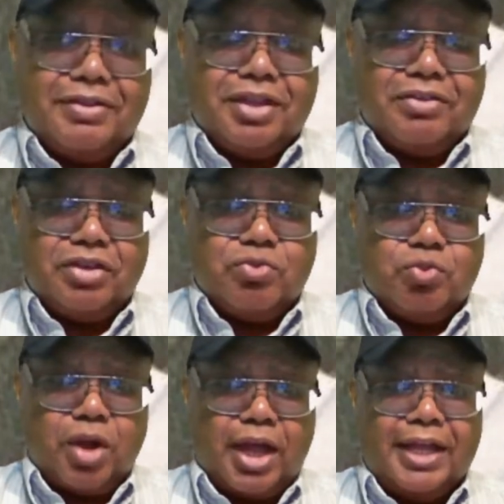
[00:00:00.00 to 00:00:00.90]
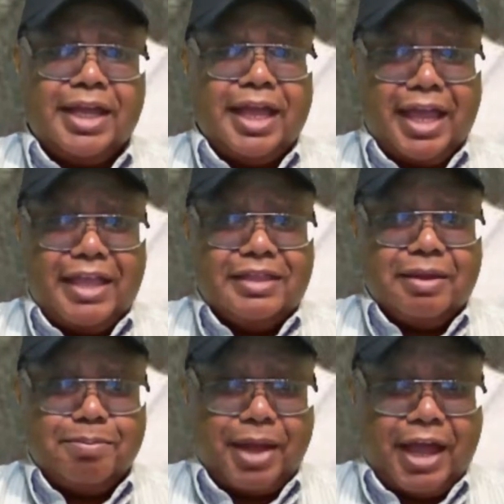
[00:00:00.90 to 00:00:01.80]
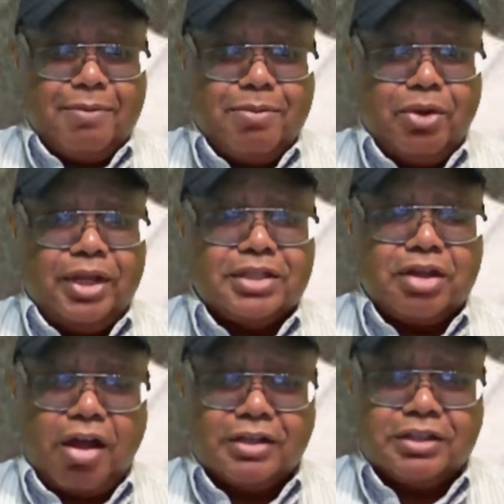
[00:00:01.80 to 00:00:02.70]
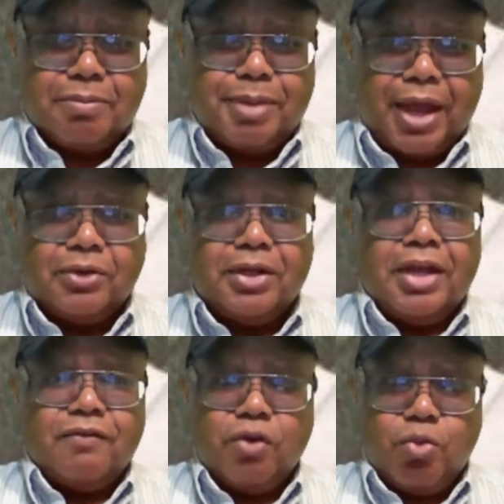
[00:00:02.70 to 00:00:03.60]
And this is why in the Bible it talks about